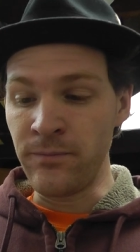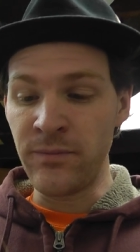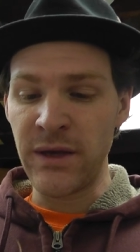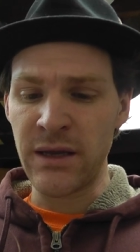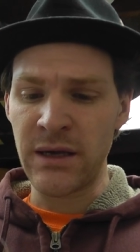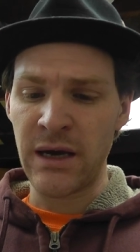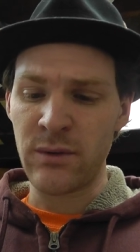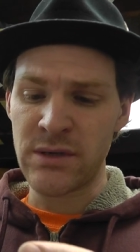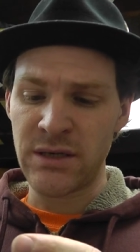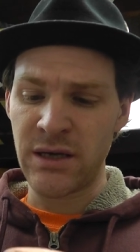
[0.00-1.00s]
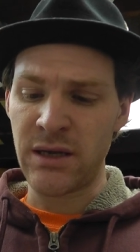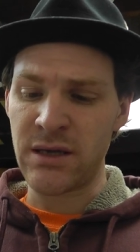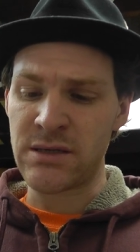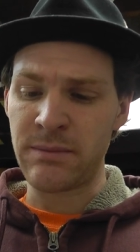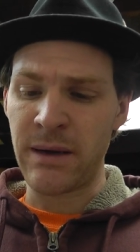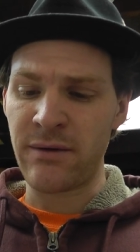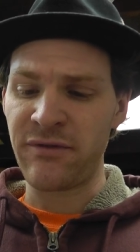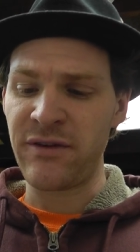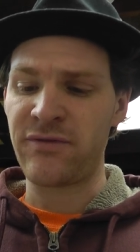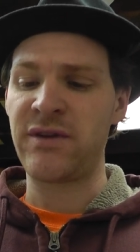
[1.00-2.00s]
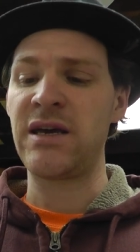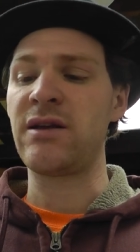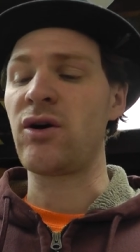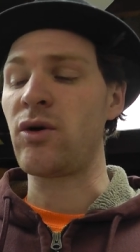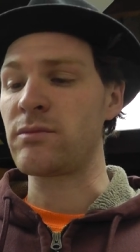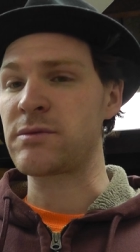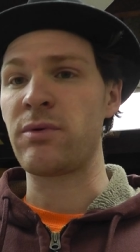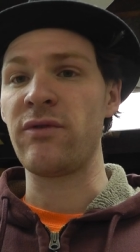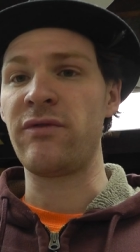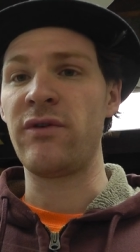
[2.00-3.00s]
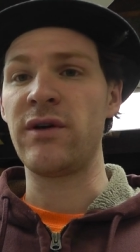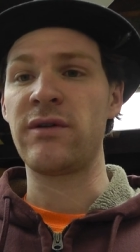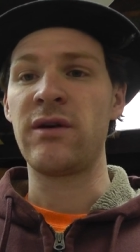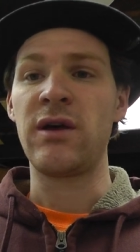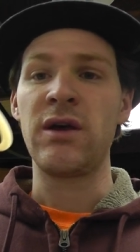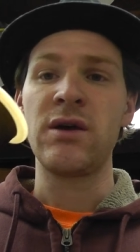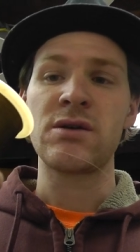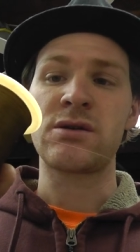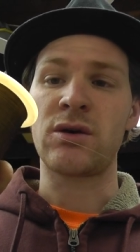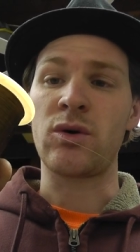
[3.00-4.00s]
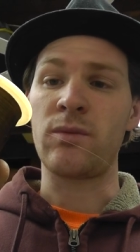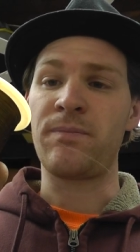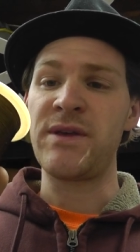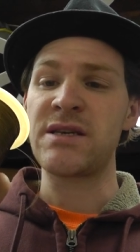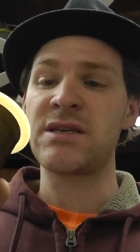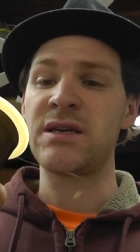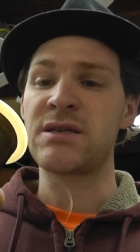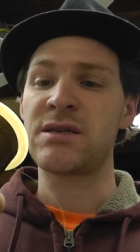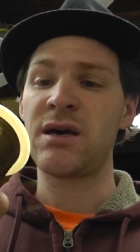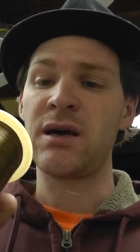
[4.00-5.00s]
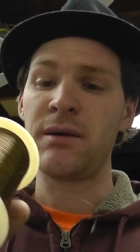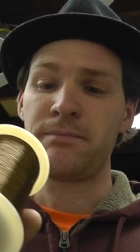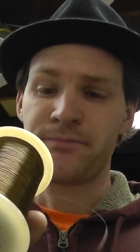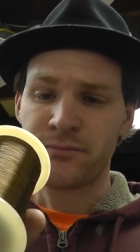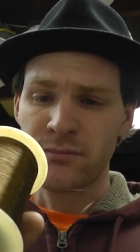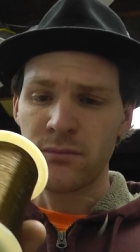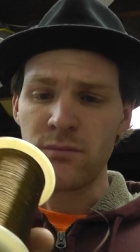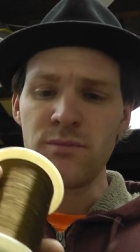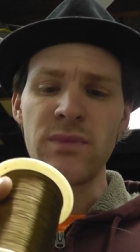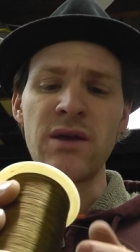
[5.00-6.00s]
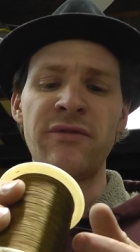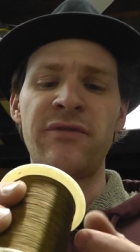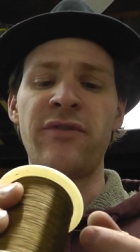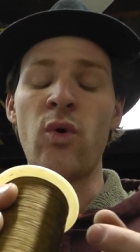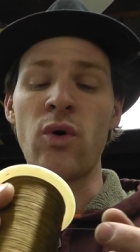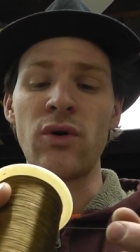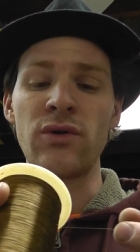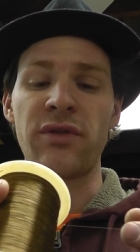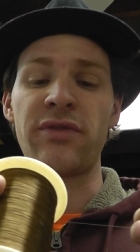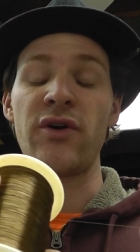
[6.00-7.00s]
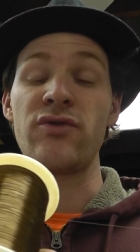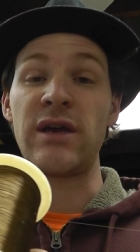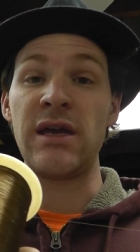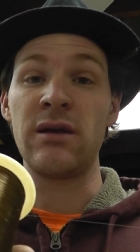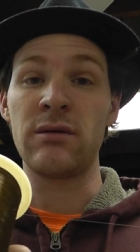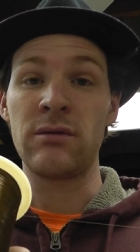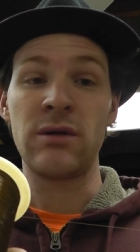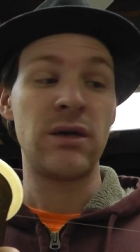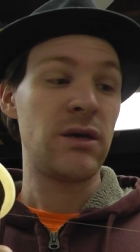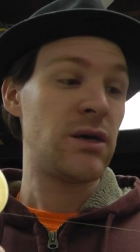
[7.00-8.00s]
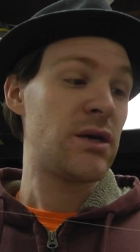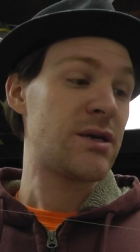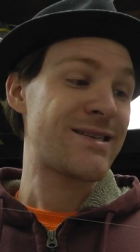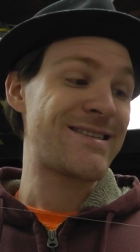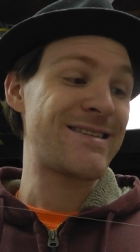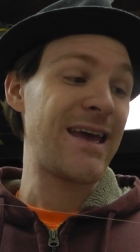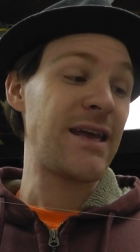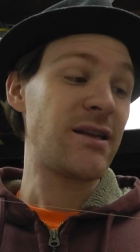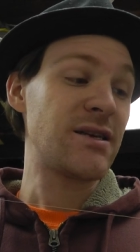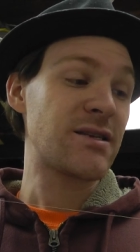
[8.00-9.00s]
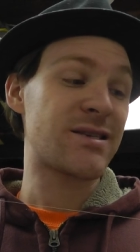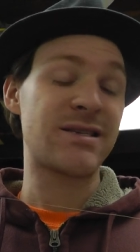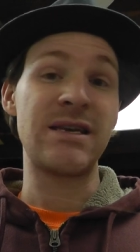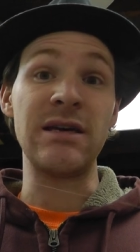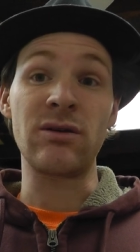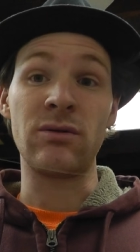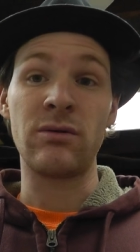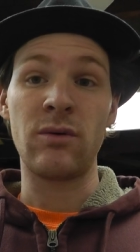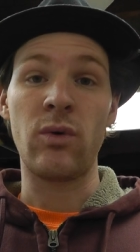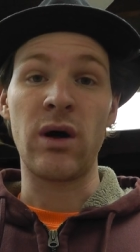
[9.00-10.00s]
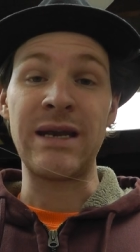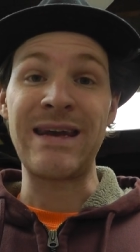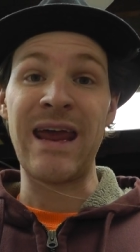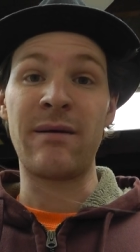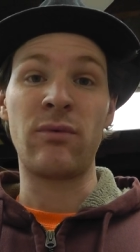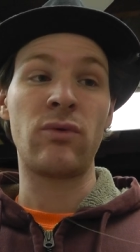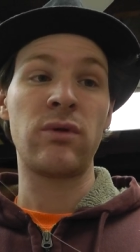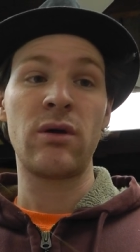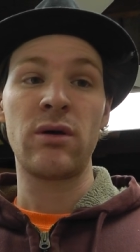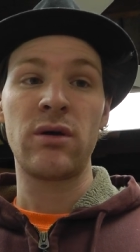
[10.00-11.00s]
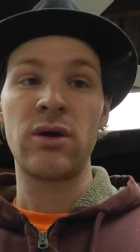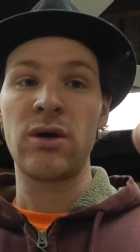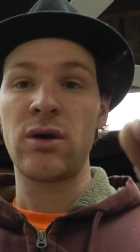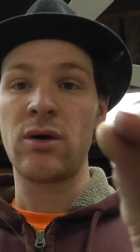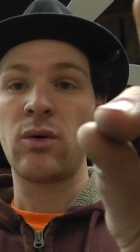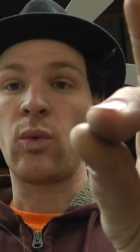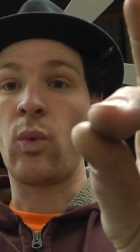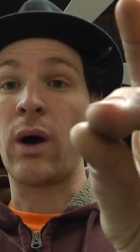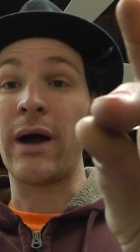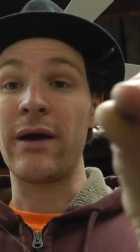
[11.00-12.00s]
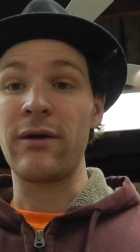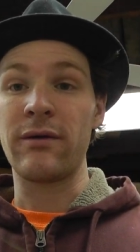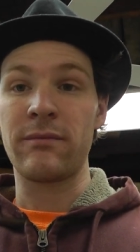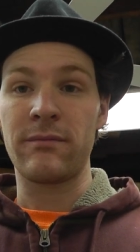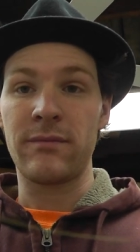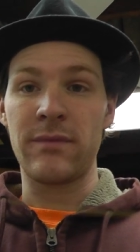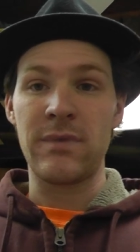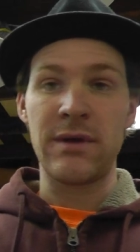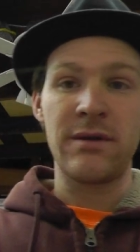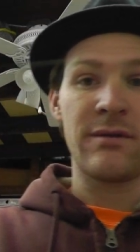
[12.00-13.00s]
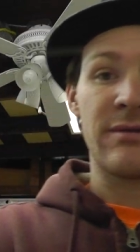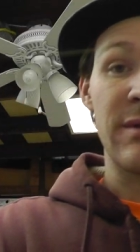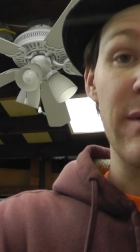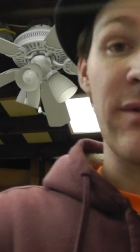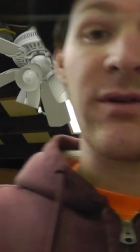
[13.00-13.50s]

the other guy was saying it's about 15 ohms per foot. So this is um, 430 stainless steel enameled wire. Let's see if